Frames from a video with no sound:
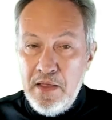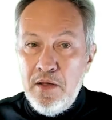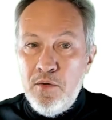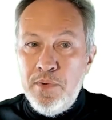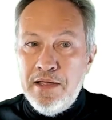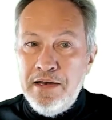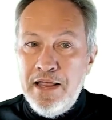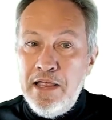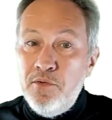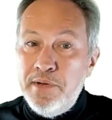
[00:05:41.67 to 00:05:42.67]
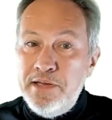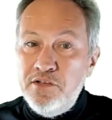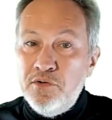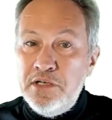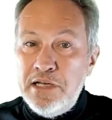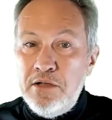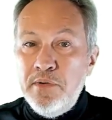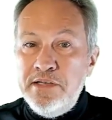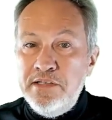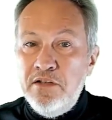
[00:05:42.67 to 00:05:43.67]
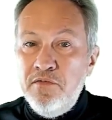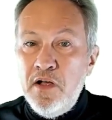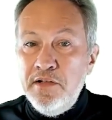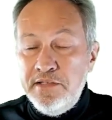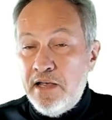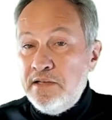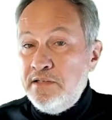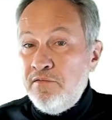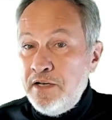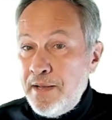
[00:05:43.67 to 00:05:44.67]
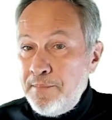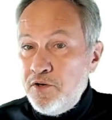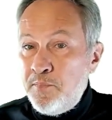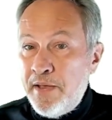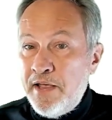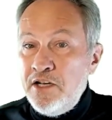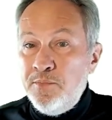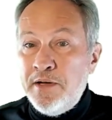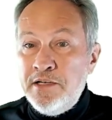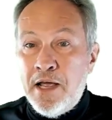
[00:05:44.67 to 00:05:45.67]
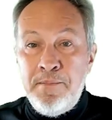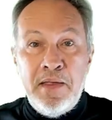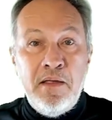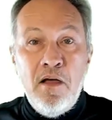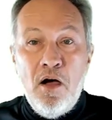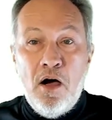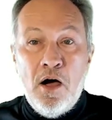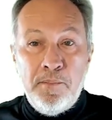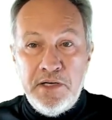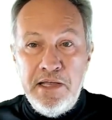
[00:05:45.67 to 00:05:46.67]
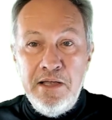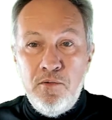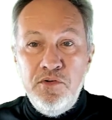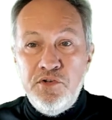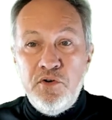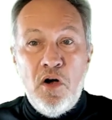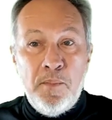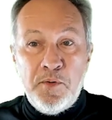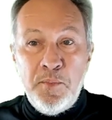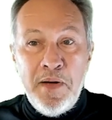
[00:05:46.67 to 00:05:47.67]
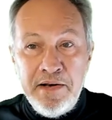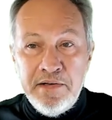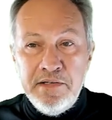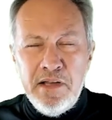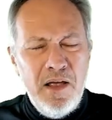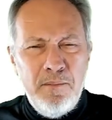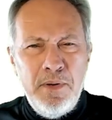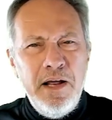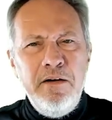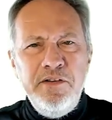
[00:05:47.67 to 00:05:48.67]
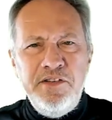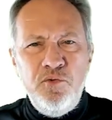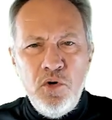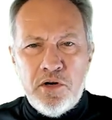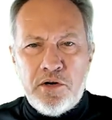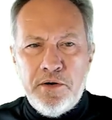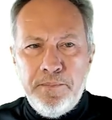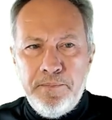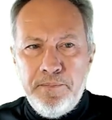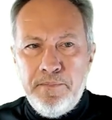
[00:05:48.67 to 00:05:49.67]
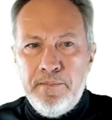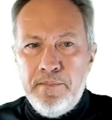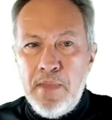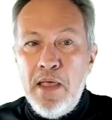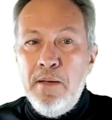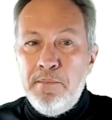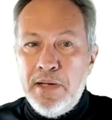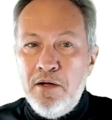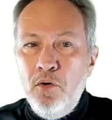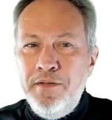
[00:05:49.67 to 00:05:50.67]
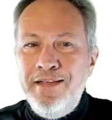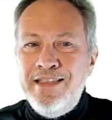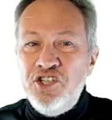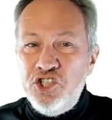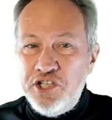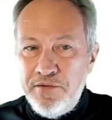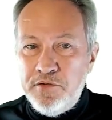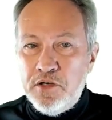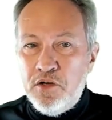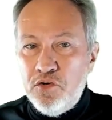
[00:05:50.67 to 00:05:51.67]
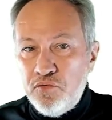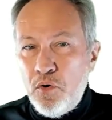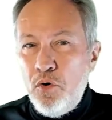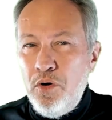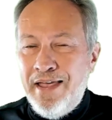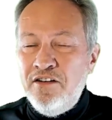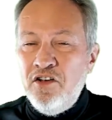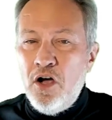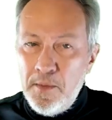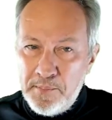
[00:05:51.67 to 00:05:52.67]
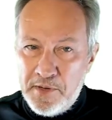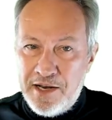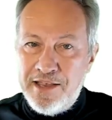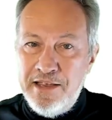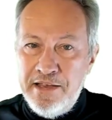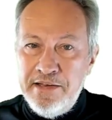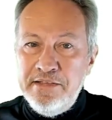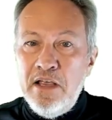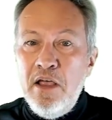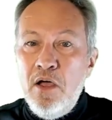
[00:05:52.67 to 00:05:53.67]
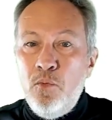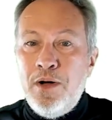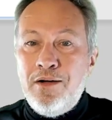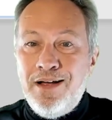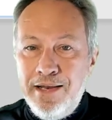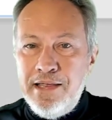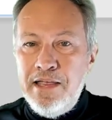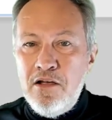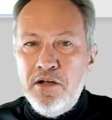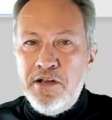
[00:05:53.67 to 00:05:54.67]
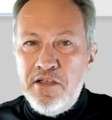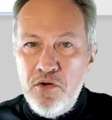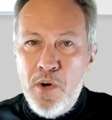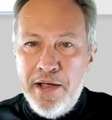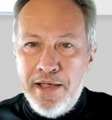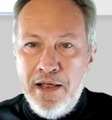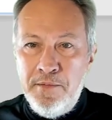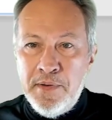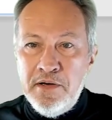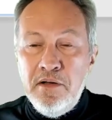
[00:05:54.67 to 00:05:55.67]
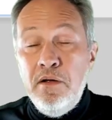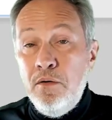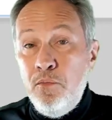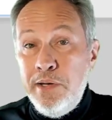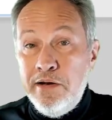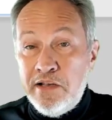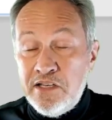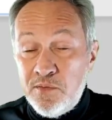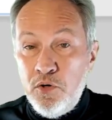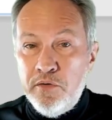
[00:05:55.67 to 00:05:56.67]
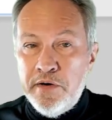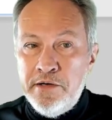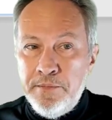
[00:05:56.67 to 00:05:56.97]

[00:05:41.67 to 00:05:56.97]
We can increase or decrease the font size of a letter page by typing Command equals or Command minus, but how does it work? By holding the Shift, Control, and Opt keys while clicking on a UI element, we can explore it.